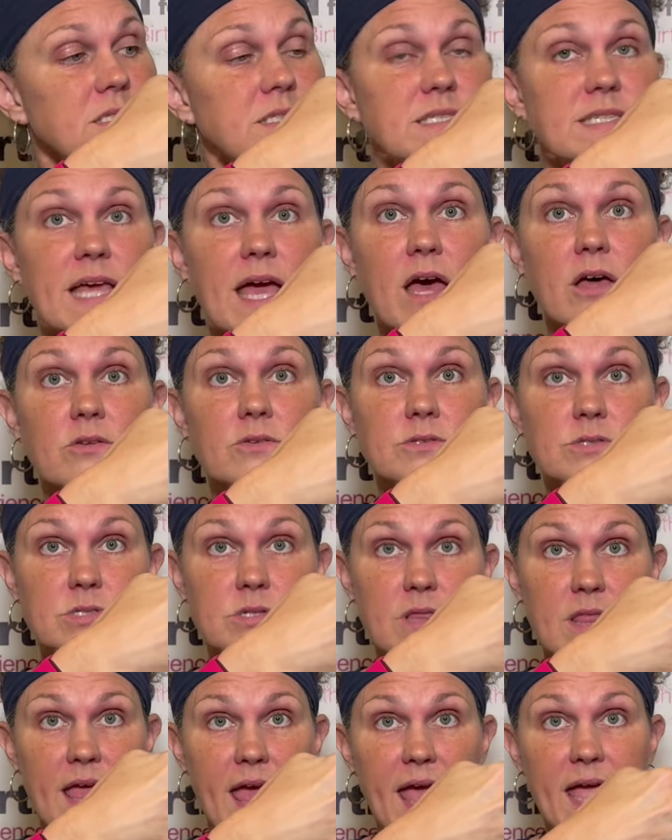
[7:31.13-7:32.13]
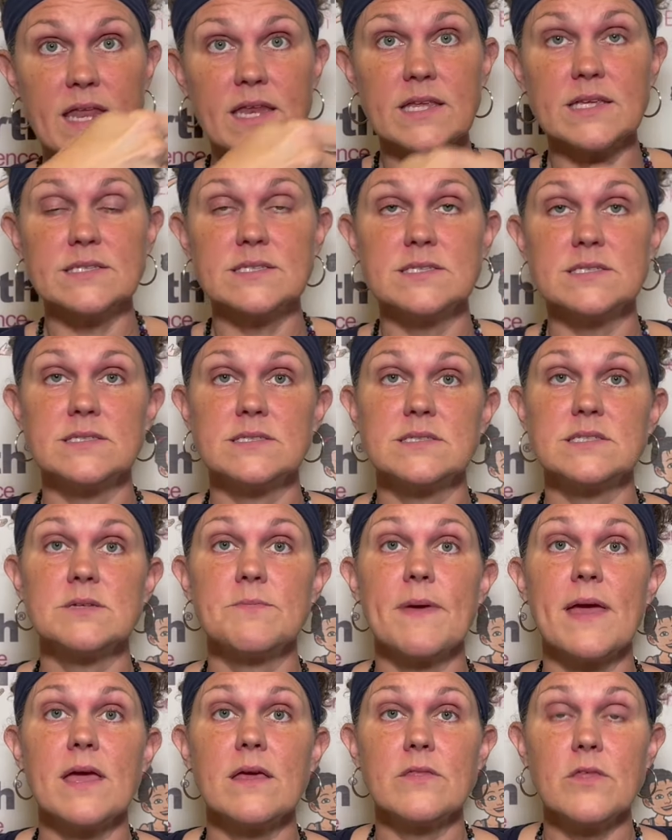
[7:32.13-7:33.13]
down to the anus to
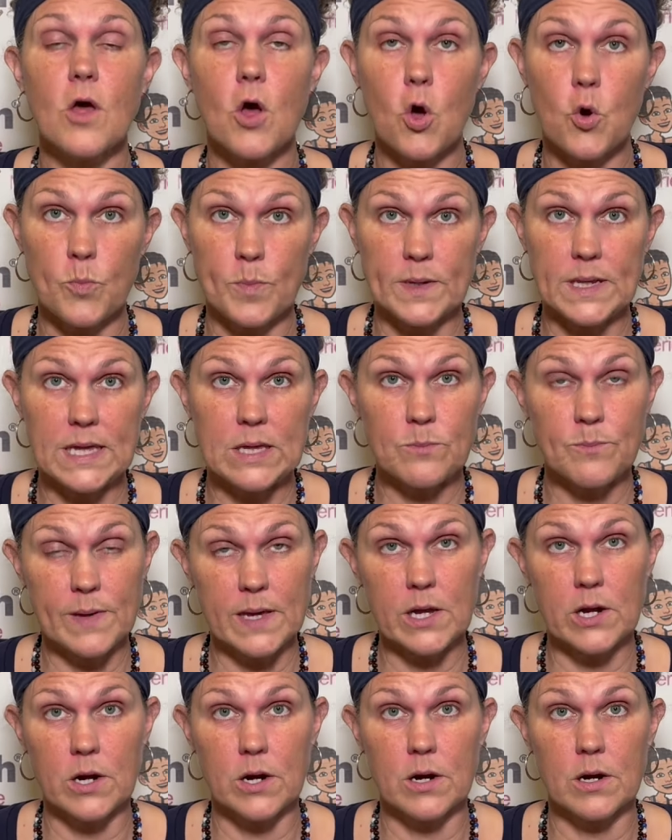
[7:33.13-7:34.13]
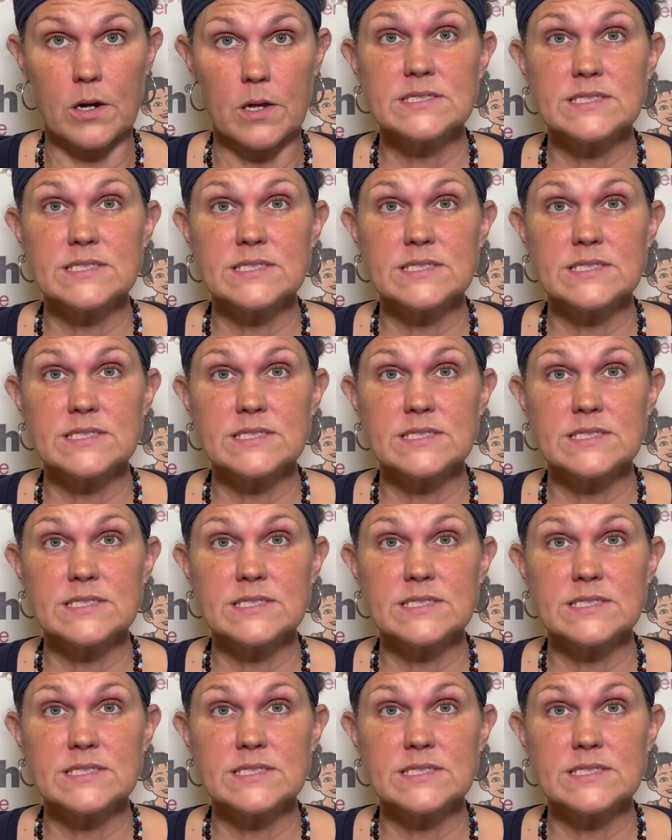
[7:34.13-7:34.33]
make the opening bigger.